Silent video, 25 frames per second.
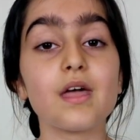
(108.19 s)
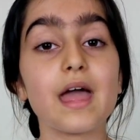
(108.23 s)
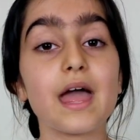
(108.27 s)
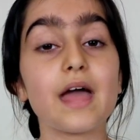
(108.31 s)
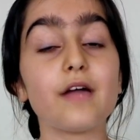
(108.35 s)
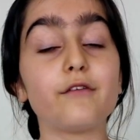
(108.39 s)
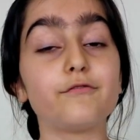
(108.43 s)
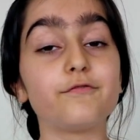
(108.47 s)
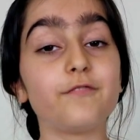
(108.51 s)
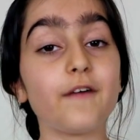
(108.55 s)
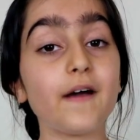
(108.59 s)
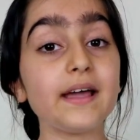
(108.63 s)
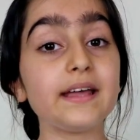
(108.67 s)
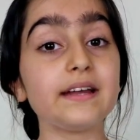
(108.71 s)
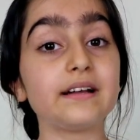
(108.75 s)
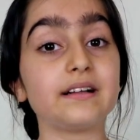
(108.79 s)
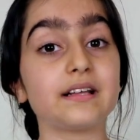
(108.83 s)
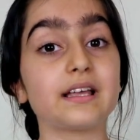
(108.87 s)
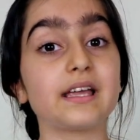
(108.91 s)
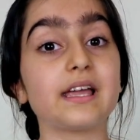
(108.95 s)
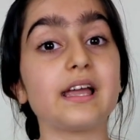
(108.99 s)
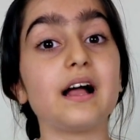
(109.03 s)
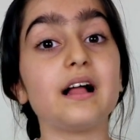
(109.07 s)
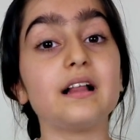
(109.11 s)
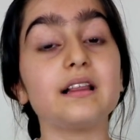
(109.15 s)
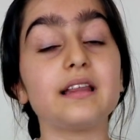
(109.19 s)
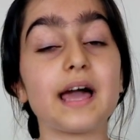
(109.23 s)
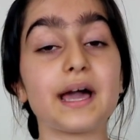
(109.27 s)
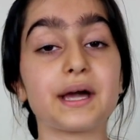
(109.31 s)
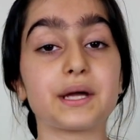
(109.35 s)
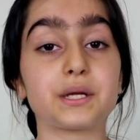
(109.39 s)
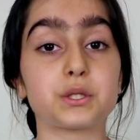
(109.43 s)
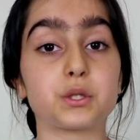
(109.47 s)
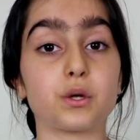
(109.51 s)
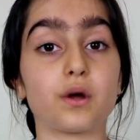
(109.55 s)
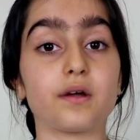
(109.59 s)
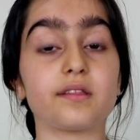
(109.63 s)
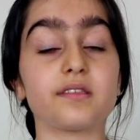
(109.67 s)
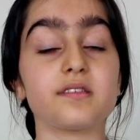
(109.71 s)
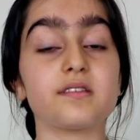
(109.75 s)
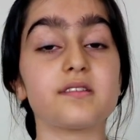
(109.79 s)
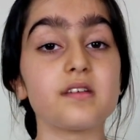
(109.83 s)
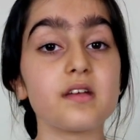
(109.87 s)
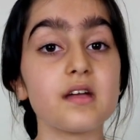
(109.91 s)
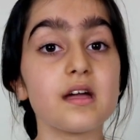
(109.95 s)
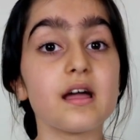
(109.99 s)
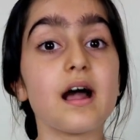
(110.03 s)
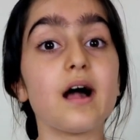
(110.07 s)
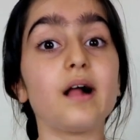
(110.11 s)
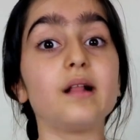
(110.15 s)
And finally, electrons.
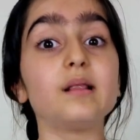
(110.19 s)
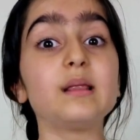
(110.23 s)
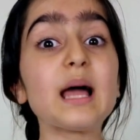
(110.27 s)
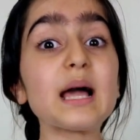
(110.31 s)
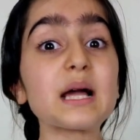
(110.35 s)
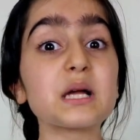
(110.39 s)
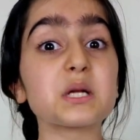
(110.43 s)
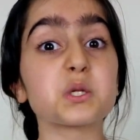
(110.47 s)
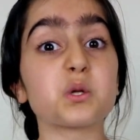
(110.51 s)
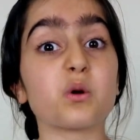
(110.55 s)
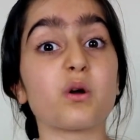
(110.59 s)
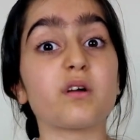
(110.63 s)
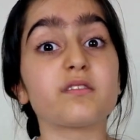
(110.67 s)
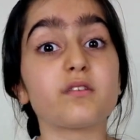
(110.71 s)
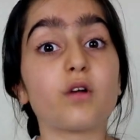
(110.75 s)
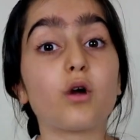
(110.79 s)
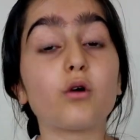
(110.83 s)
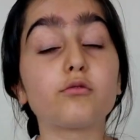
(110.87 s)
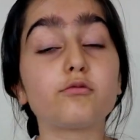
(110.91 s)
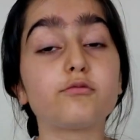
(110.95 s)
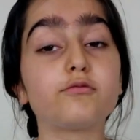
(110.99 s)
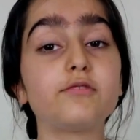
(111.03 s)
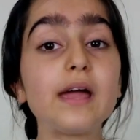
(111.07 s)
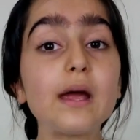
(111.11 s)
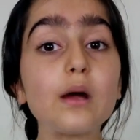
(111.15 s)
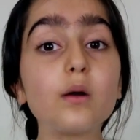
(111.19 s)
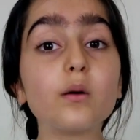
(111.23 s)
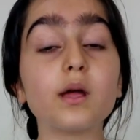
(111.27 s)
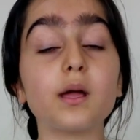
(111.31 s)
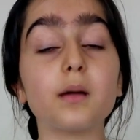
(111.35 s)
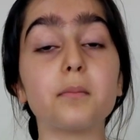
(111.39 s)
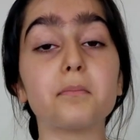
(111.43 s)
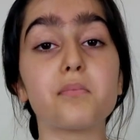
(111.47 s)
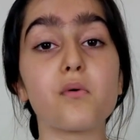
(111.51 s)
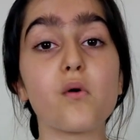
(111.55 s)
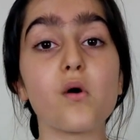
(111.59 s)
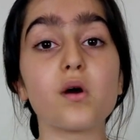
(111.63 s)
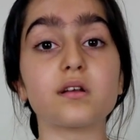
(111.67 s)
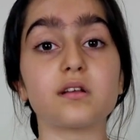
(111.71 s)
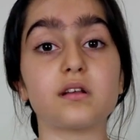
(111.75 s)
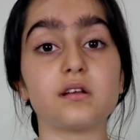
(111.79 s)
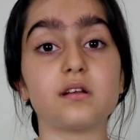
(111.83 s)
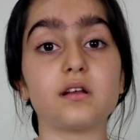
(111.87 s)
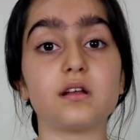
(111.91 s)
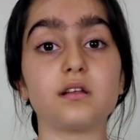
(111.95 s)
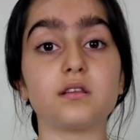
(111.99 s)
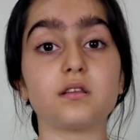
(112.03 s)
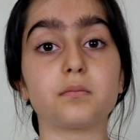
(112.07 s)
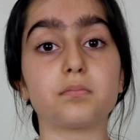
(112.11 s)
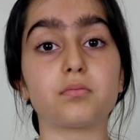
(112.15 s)
Electrons are very
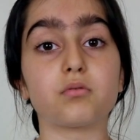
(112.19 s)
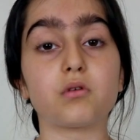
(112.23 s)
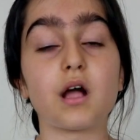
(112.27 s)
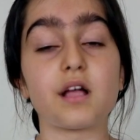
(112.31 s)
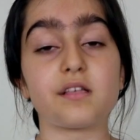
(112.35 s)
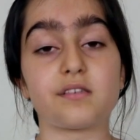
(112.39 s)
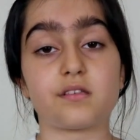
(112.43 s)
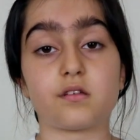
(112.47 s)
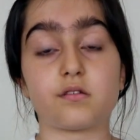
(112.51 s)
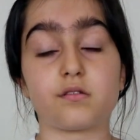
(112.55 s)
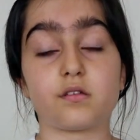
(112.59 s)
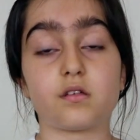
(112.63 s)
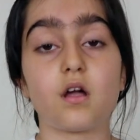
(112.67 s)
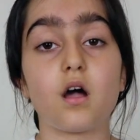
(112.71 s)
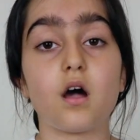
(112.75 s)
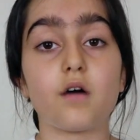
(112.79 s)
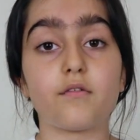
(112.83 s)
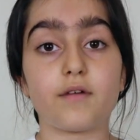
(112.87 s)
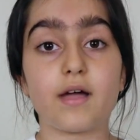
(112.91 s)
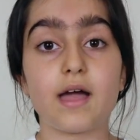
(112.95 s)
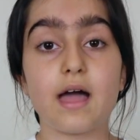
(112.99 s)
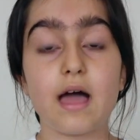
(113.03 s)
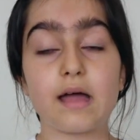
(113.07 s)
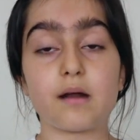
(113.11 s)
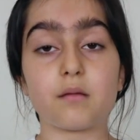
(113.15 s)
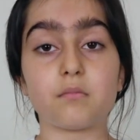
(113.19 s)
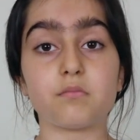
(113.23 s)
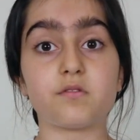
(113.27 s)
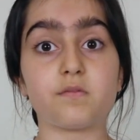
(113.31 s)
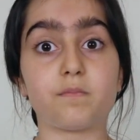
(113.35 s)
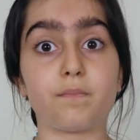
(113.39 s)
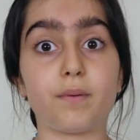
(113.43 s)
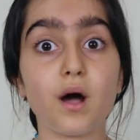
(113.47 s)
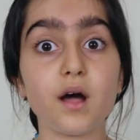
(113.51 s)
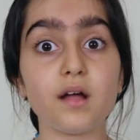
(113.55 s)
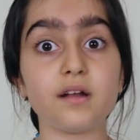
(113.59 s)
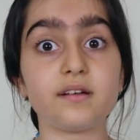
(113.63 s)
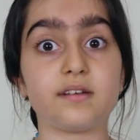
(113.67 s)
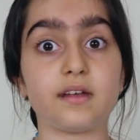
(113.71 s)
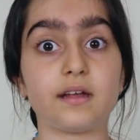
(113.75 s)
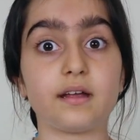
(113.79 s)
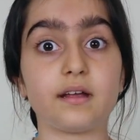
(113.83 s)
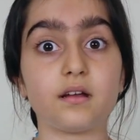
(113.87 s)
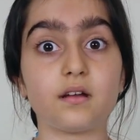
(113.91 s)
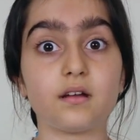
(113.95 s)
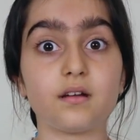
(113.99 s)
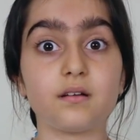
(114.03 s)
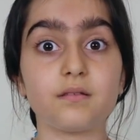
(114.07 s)
important in the process of atoms bonding.